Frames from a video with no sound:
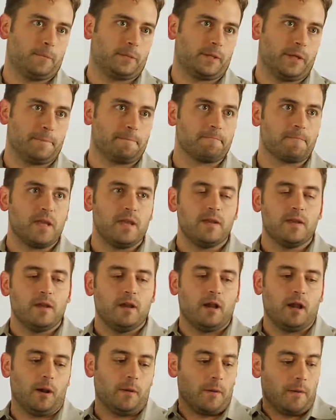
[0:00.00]
Okay?
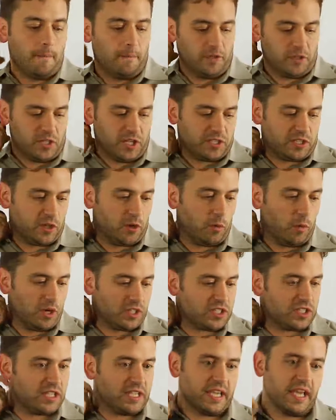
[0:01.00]
Magento,
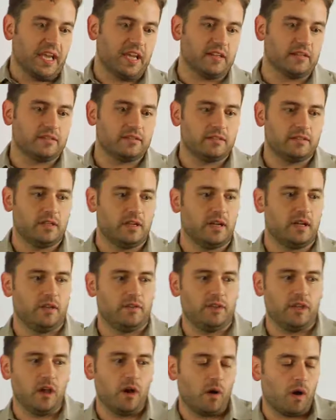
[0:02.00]
once again,
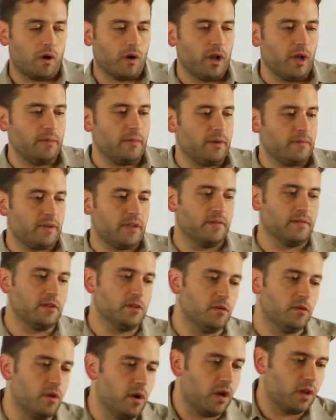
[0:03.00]
the ORM, they've
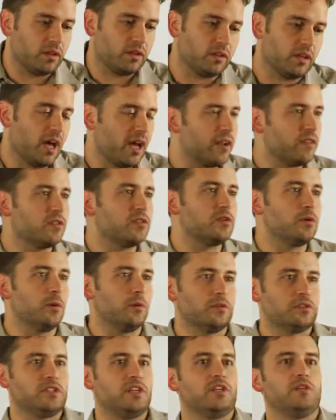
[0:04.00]
given you a lot of the
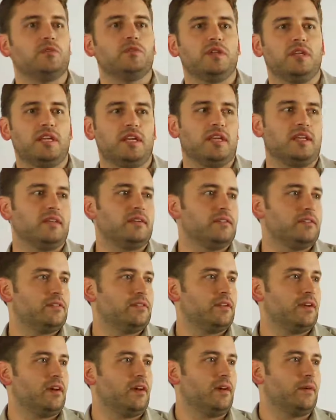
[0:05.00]
tools that you need
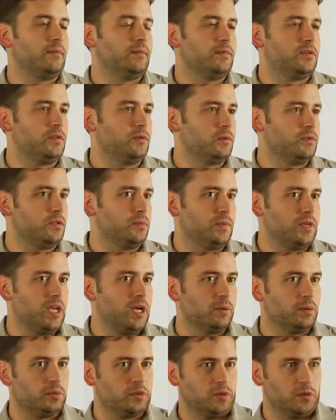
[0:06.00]
to be
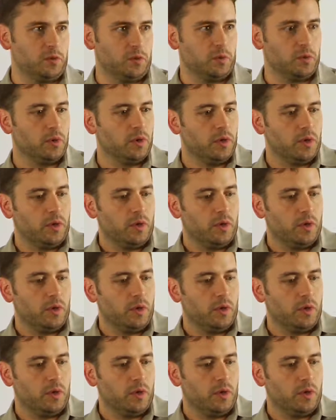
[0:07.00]
able to